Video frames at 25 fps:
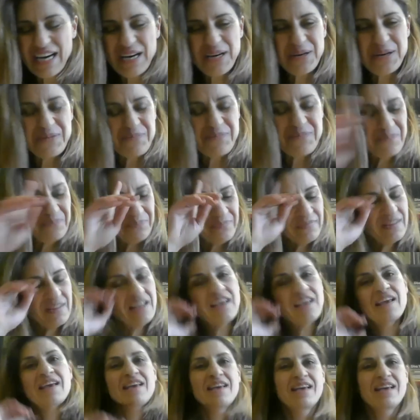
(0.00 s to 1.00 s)

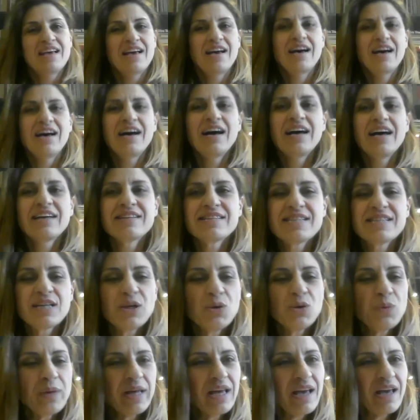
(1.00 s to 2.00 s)
Um,
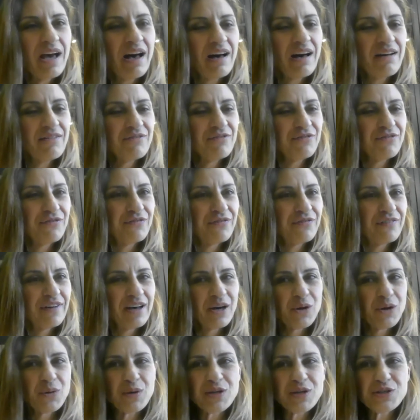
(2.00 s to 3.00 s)
until we have
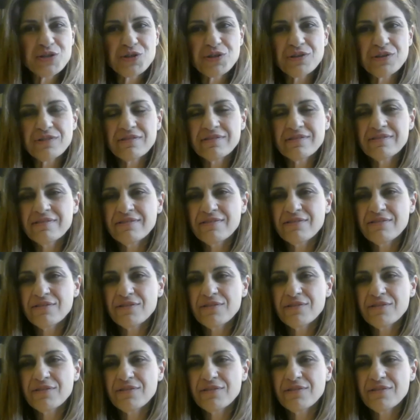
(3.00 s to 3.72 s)
a question